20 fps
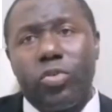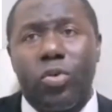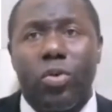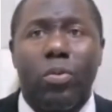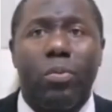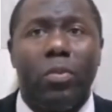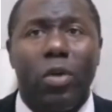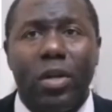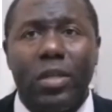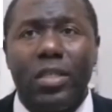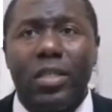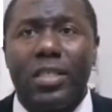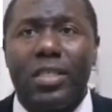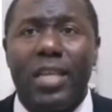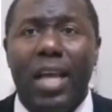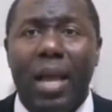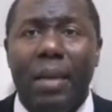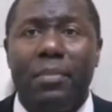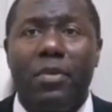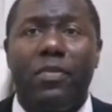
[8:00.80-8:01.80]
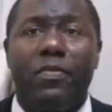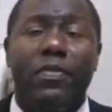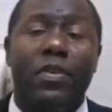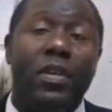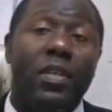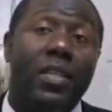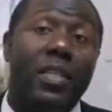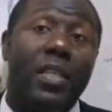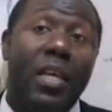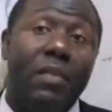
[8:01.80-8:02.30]
to morning time, you
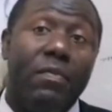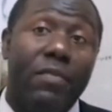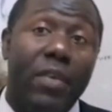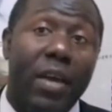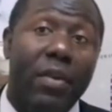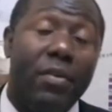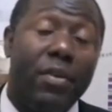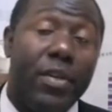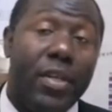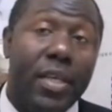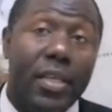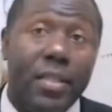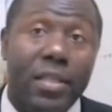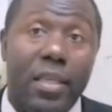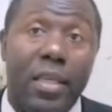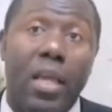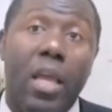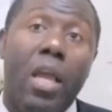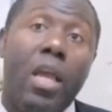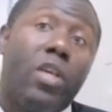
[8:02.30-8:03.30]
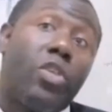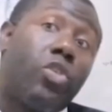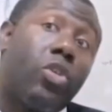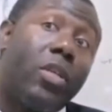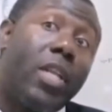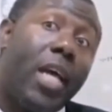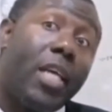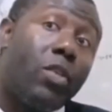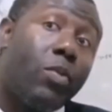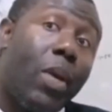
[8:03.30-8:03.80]
feel very dizzy.
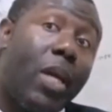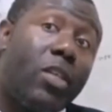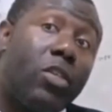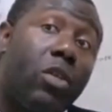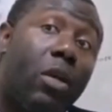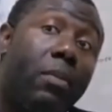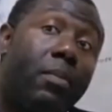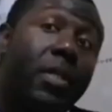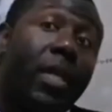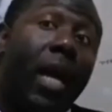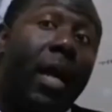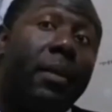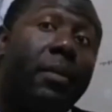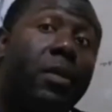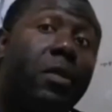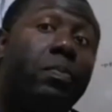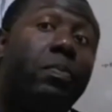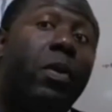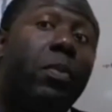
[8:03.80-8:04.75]
So that's why sometimes